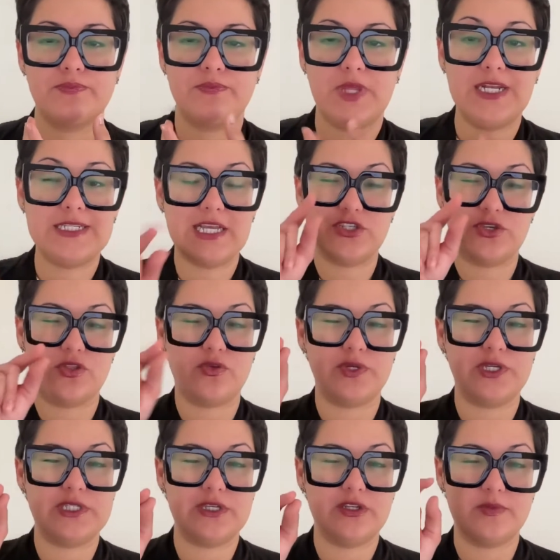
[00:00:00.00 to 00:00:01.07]
And it's actually 3
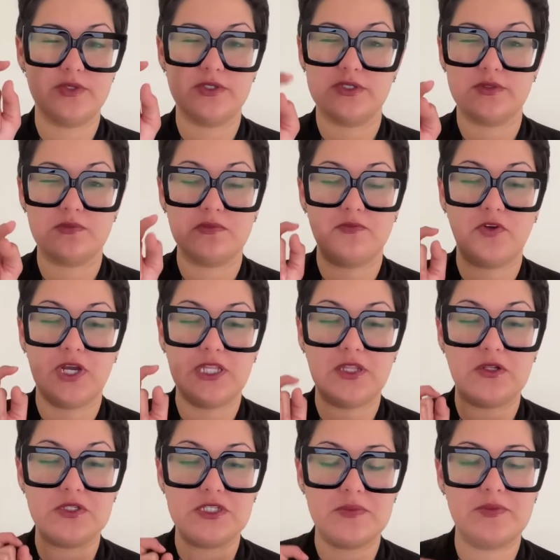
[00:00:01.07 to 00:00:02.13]
syllables. Forgot the
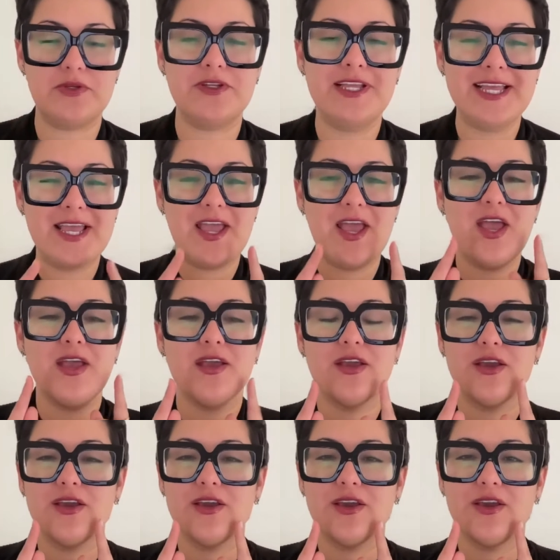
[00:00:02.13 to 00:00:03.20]
little symbol.
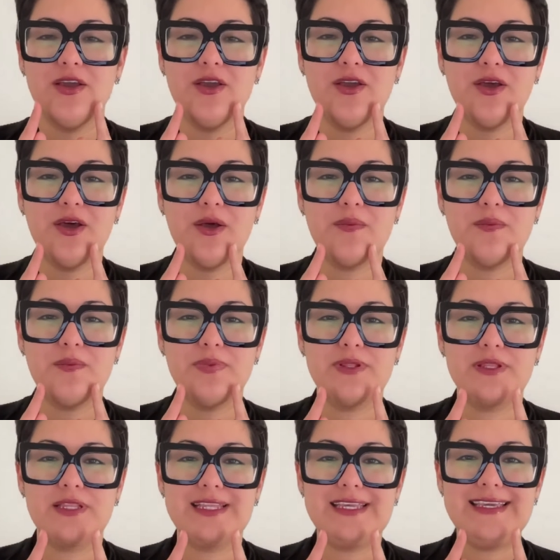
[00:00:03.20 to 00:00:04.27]

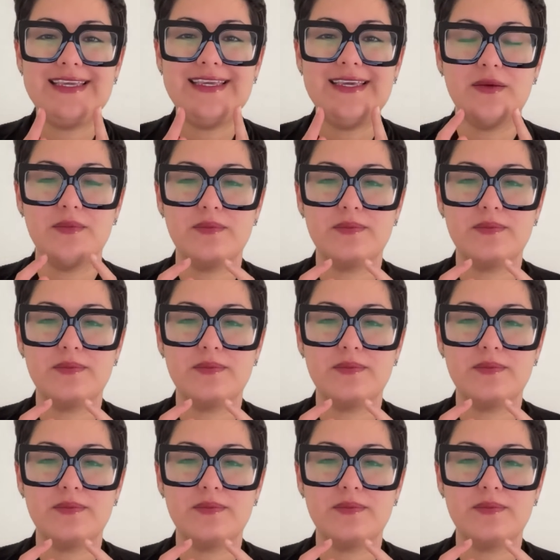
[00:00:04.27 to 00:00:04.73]
Completed.